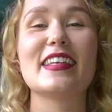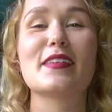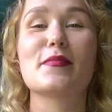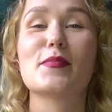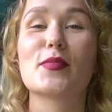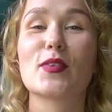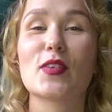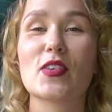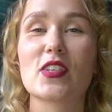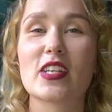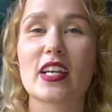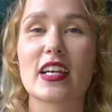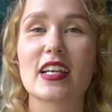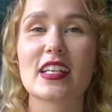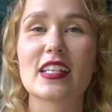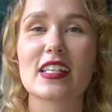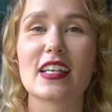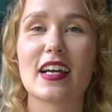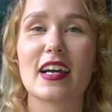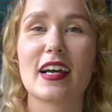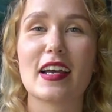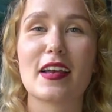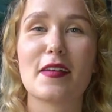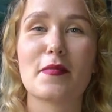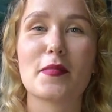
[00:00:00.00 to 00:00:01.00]
project
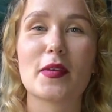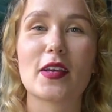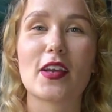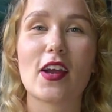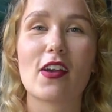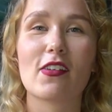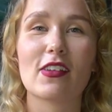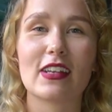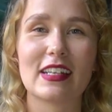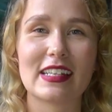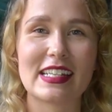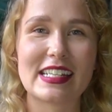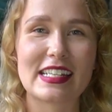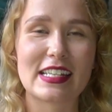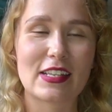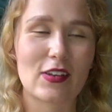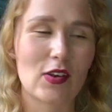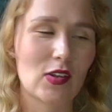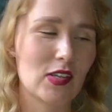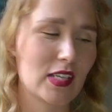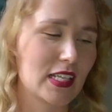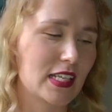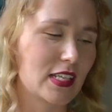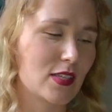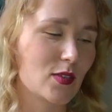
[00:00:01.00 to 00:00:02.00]
I am currently knitting
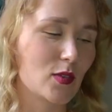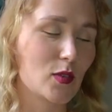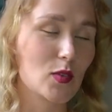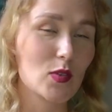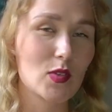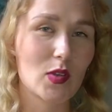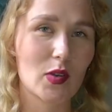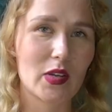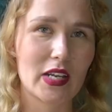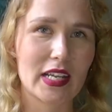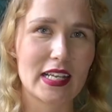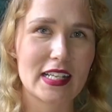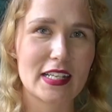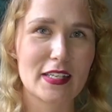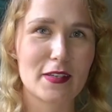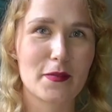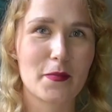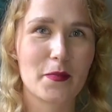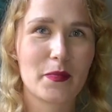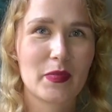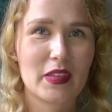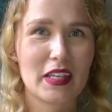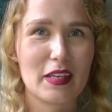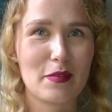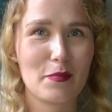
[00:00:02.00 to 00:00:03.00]
on is also knit
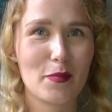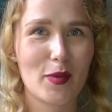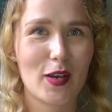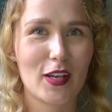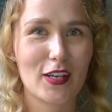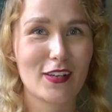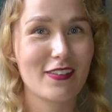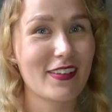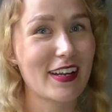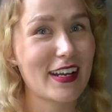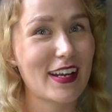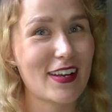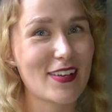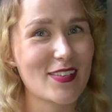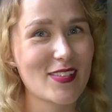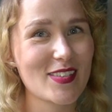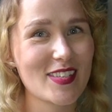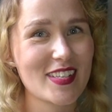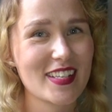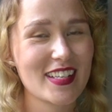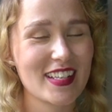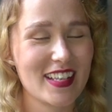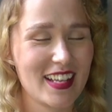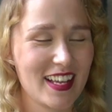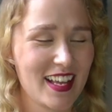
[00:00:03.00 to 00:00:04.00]
in Pearly Grey
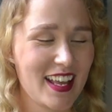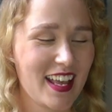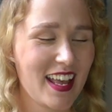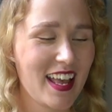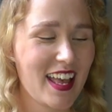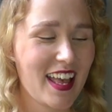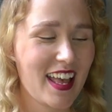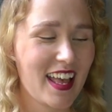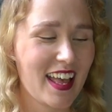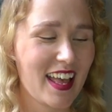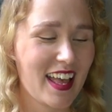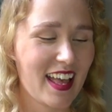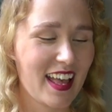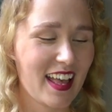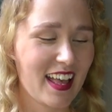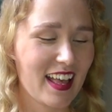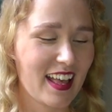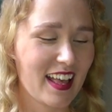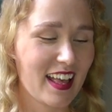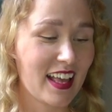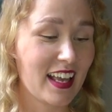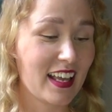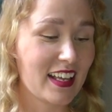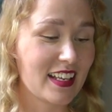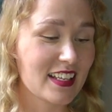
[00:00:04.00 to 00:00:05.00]
Ghost,
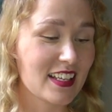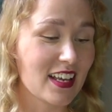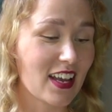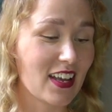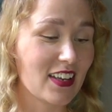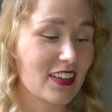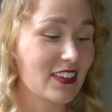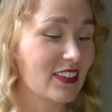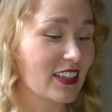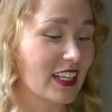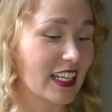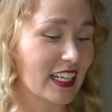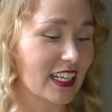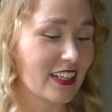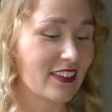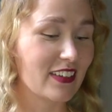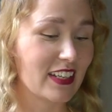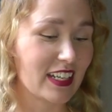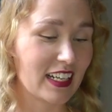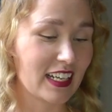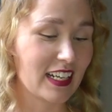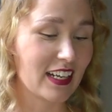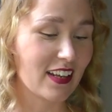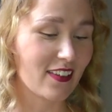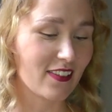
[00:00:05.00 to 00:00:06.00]
and I
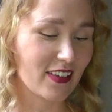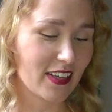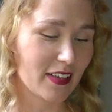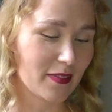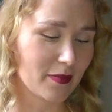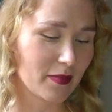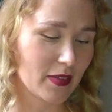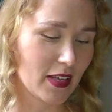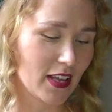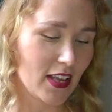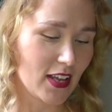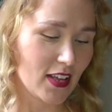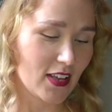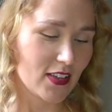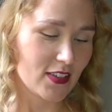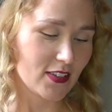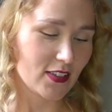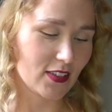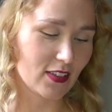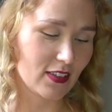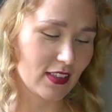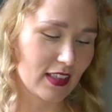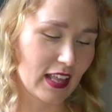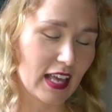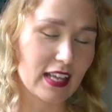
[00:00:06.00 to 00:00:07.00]
really love it.
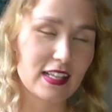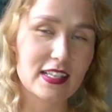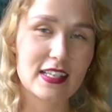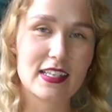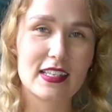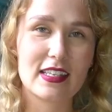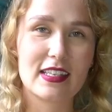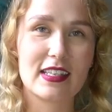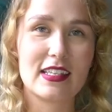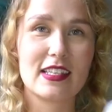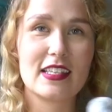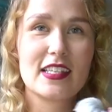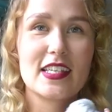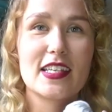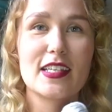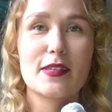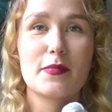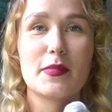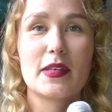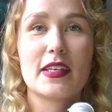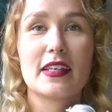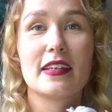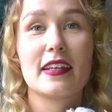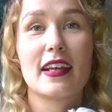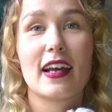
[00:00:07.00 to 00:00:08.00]
So this is going
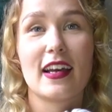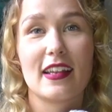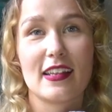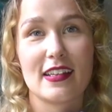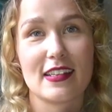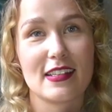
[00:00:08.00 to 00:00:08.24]
to be an